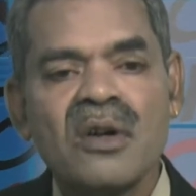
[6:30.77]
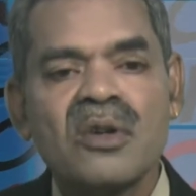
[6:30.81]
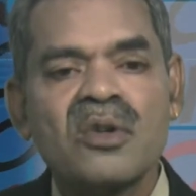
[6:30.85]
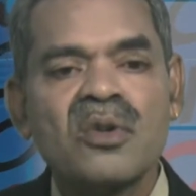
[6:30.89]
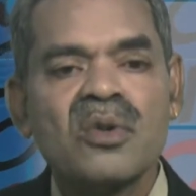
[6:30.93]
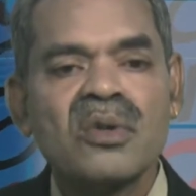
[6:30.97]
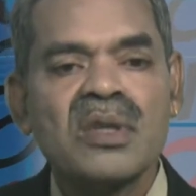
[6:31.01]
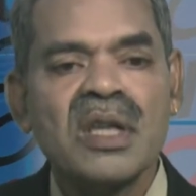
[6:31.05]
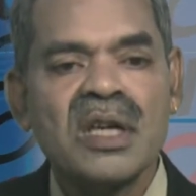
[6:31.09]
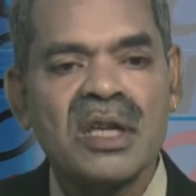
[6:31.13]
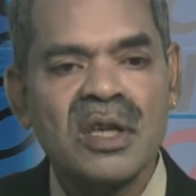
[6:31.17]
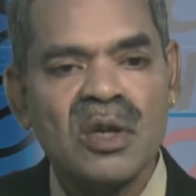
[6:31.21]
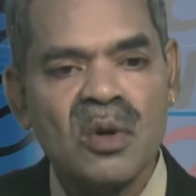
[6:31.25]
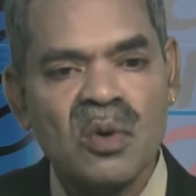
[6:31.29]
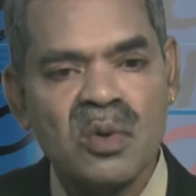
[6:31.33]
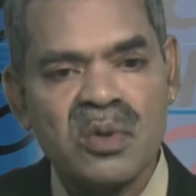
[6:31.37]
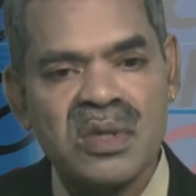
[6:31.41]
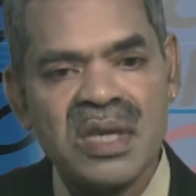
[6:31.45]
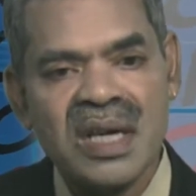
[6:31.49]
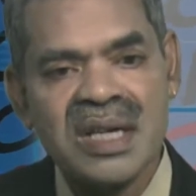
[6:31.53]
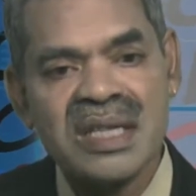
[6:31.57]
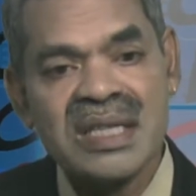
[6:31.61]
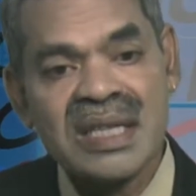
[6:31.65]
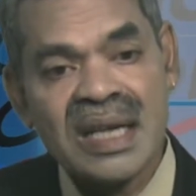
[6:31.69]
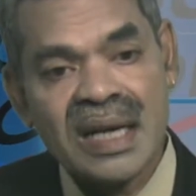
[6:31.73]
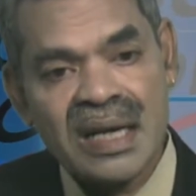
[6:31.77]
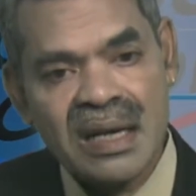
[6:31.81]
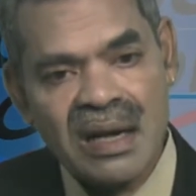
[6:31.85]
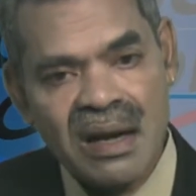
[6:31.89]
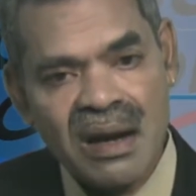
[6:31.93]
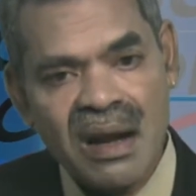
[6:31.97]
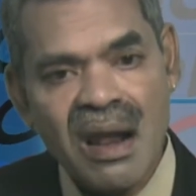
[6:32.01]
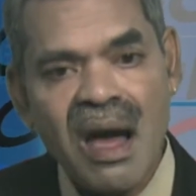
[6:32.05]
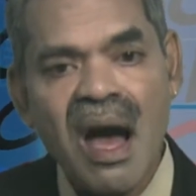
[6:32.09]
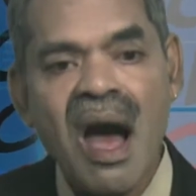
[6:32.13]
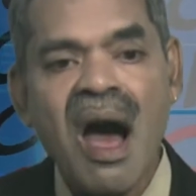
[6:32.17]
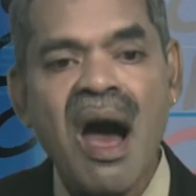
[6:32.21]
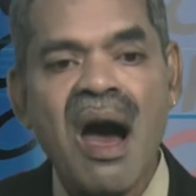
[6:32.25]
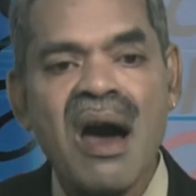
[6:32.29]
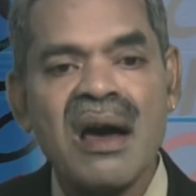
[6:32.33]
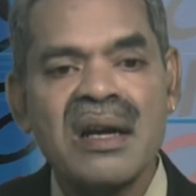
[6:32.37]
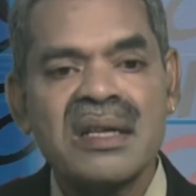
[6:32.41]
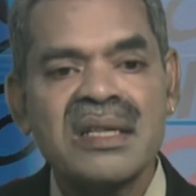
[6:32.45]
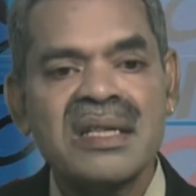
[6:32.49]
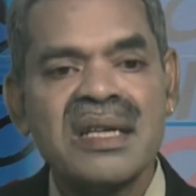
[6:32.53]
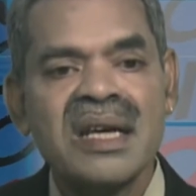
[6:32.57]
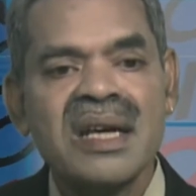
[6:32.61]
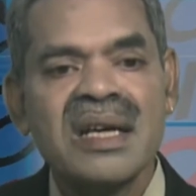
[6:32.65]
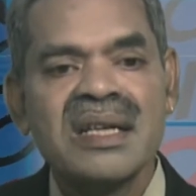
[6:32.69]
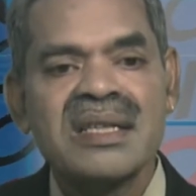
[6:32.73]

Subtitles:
to the users at large,